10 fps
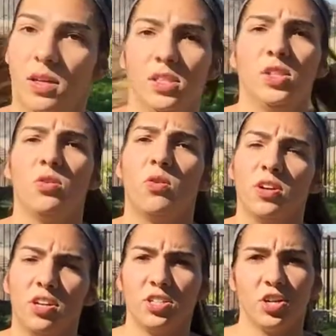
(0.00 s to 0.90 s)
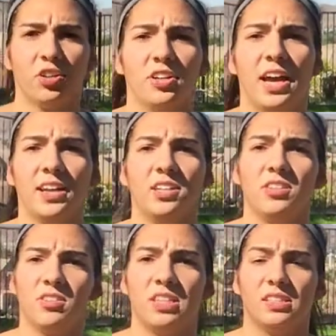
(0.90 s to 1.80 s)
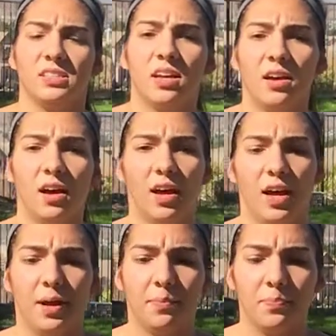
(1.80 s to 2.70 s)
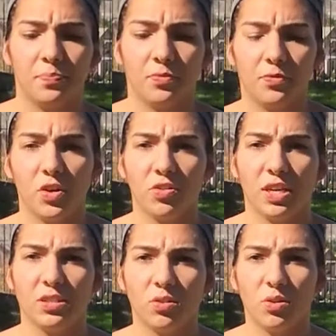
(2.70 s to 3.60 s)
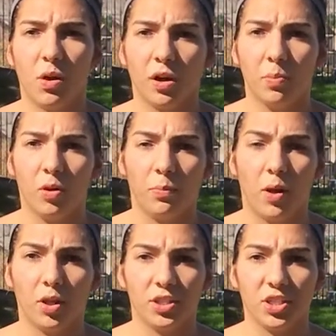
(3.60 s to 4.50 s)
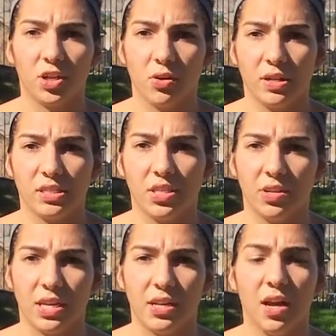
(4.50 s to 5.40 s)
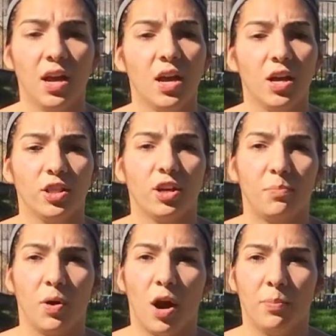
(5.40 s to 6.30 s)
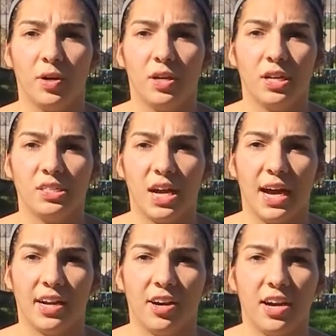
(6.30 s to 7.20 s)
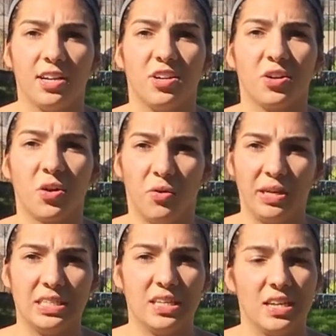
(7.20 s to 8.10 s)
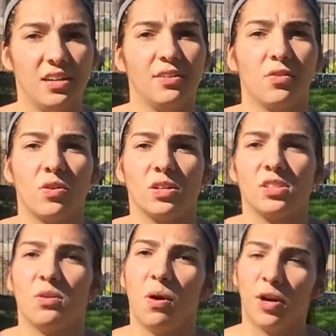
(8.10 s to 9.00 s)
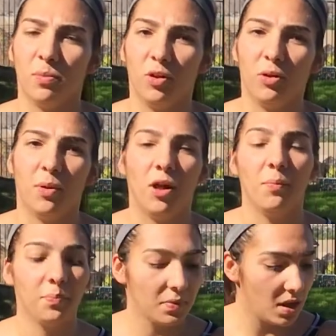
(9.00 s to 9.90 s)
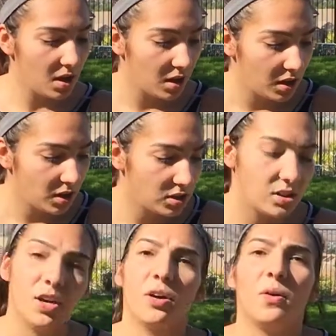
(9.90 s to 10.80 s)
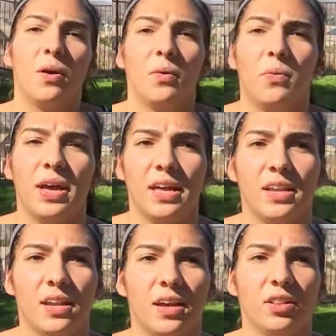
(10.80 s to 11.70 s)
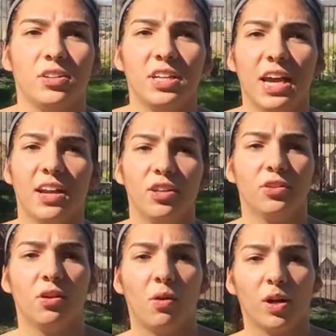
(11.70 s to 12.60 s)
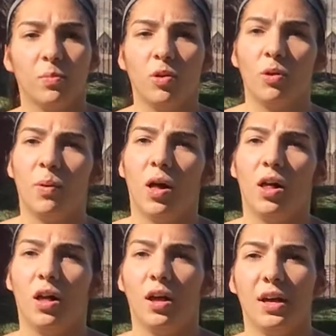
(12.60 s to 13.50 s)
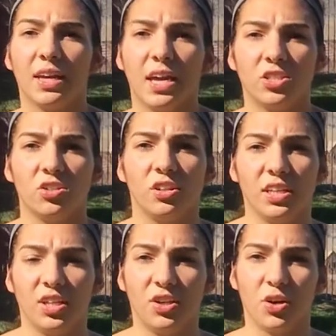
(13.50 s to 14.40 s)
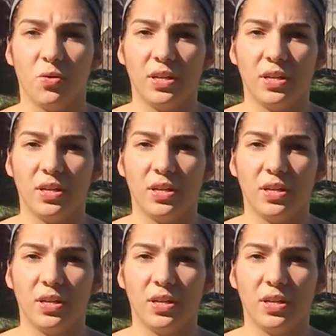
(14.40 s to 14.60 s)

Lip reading: to do these few things with the water polo ball, you're going to need the proper attire, and you're going to need, of course, a water polo ball. So when learning how to throw a water polo ball, occasionally you're going to want to